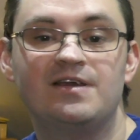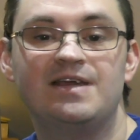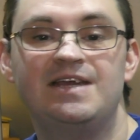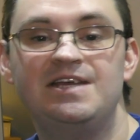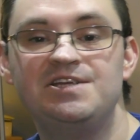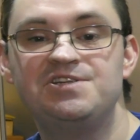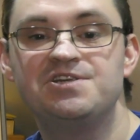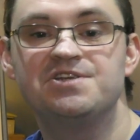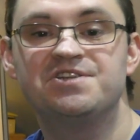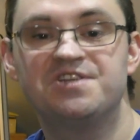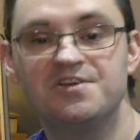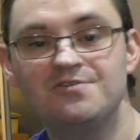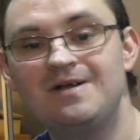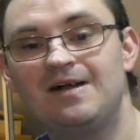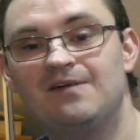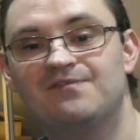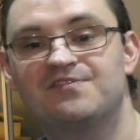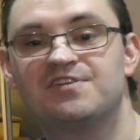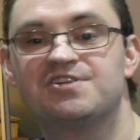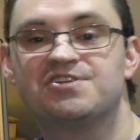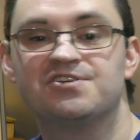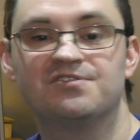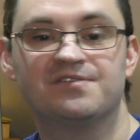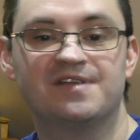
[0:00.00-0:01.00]
is you do have
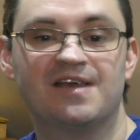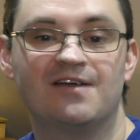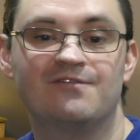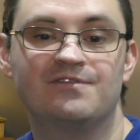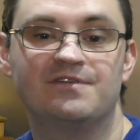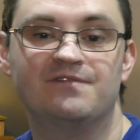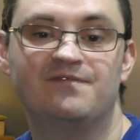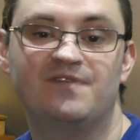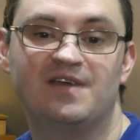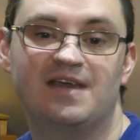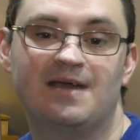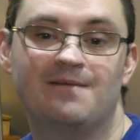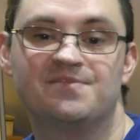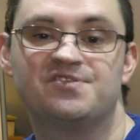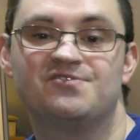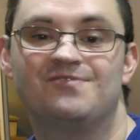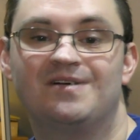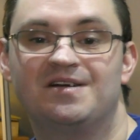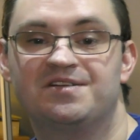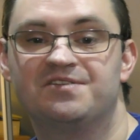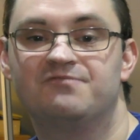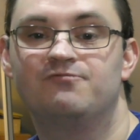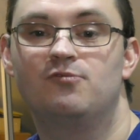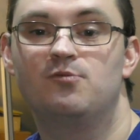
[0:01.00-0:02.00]
to shut down your VM to
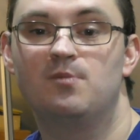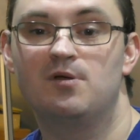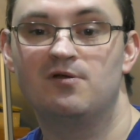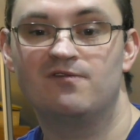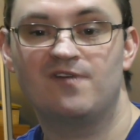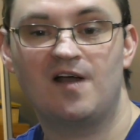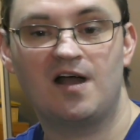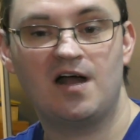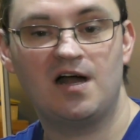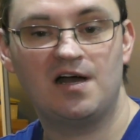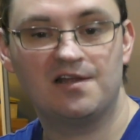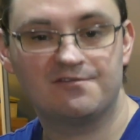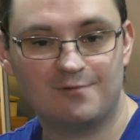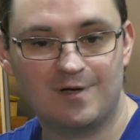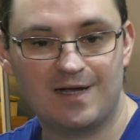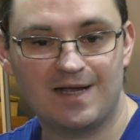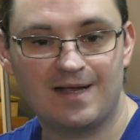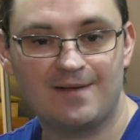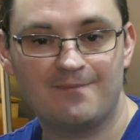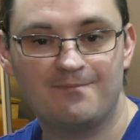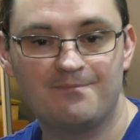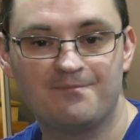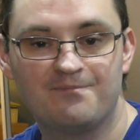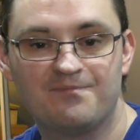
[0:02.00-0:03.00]
add and remove
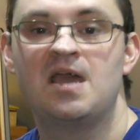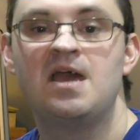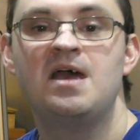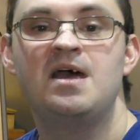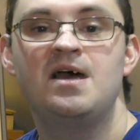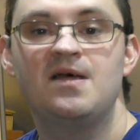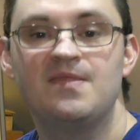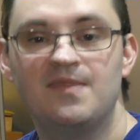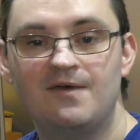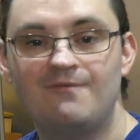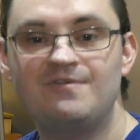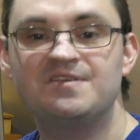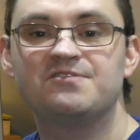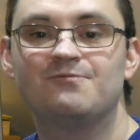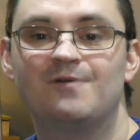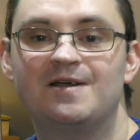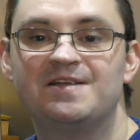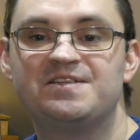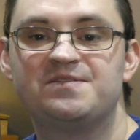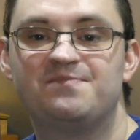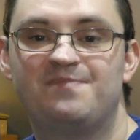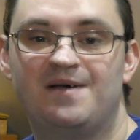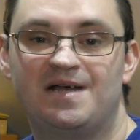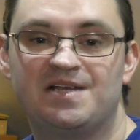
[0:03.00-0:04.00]
hardware. There is a way
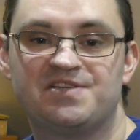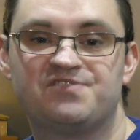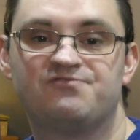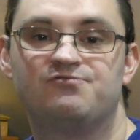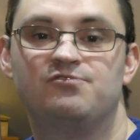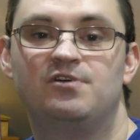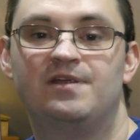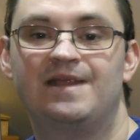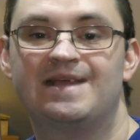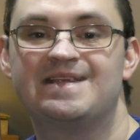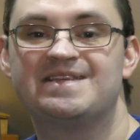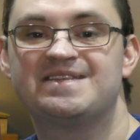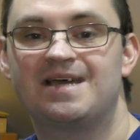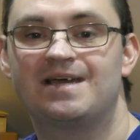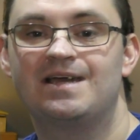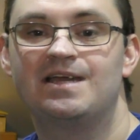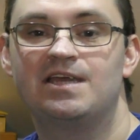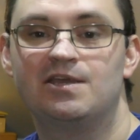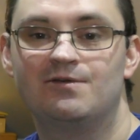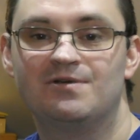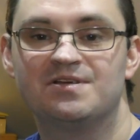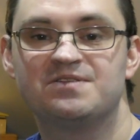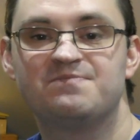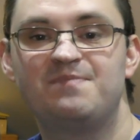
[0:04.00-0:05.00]
to pass through an entire
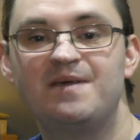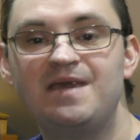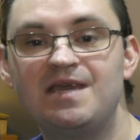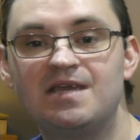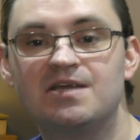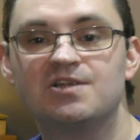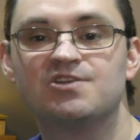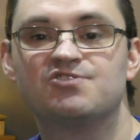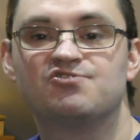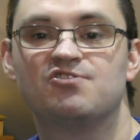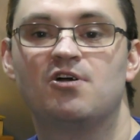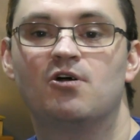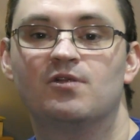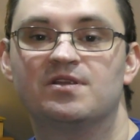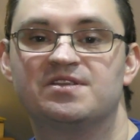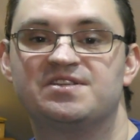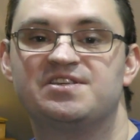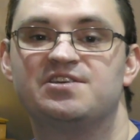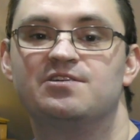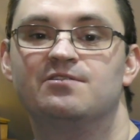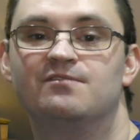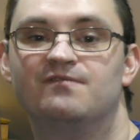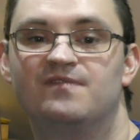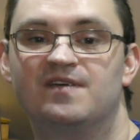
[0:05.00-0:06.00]
USB controller
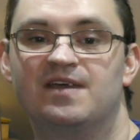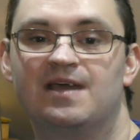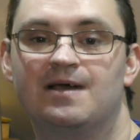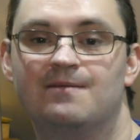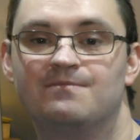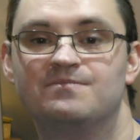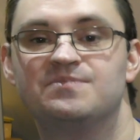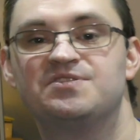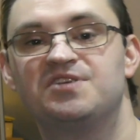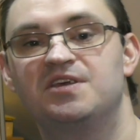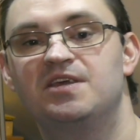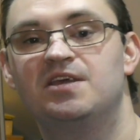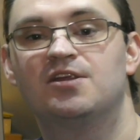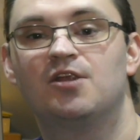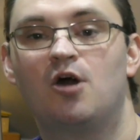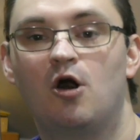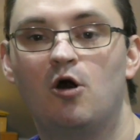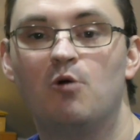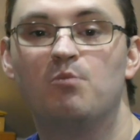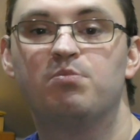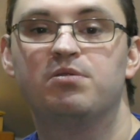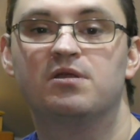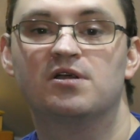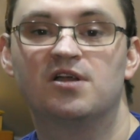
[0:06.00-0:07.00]
to your VM so you can
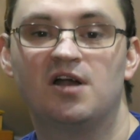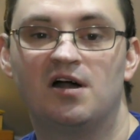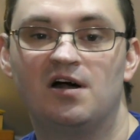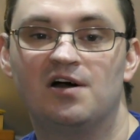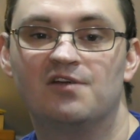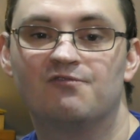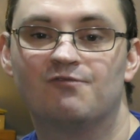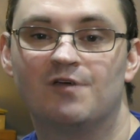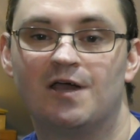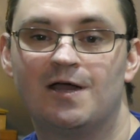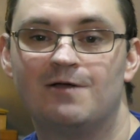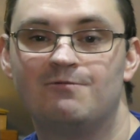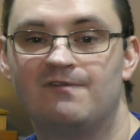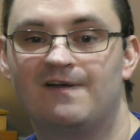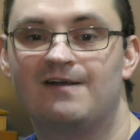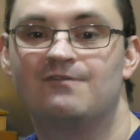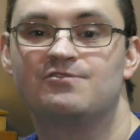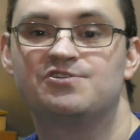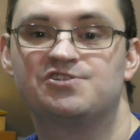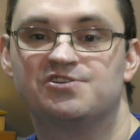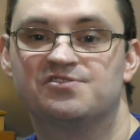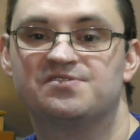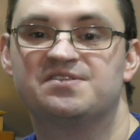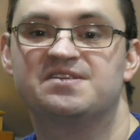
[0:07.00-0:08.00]
hot plug hardware
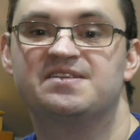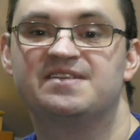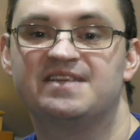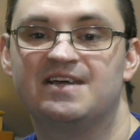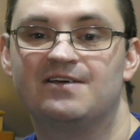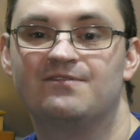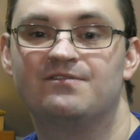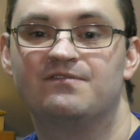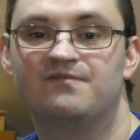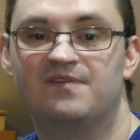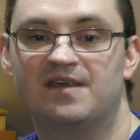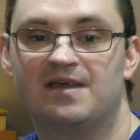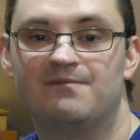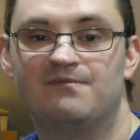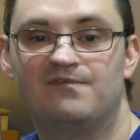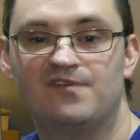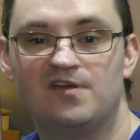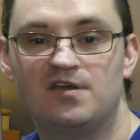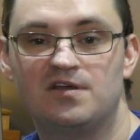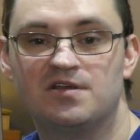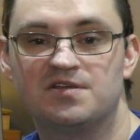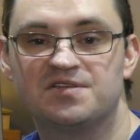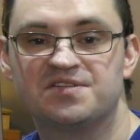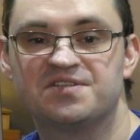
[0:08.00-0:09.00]
without shutting down the VM
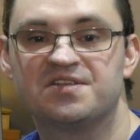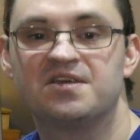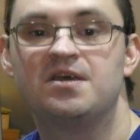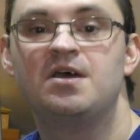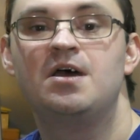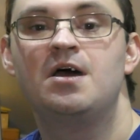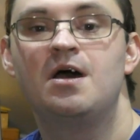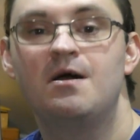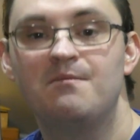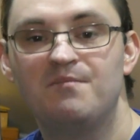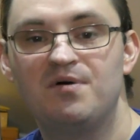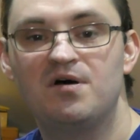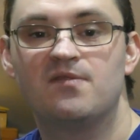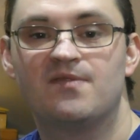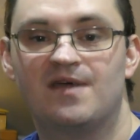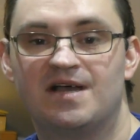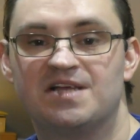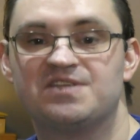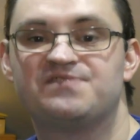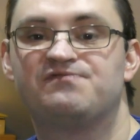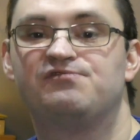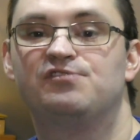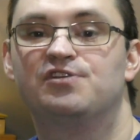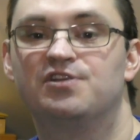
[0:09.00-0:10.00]
first, but
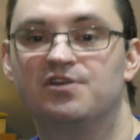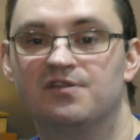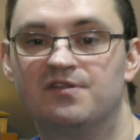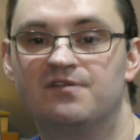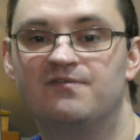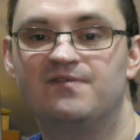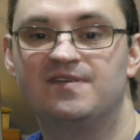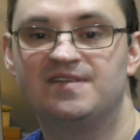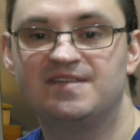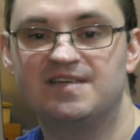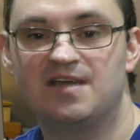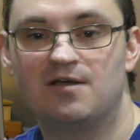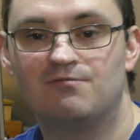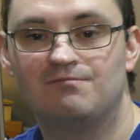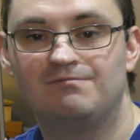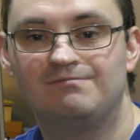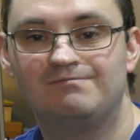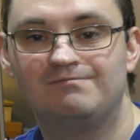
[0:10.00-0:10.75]
that's for another video.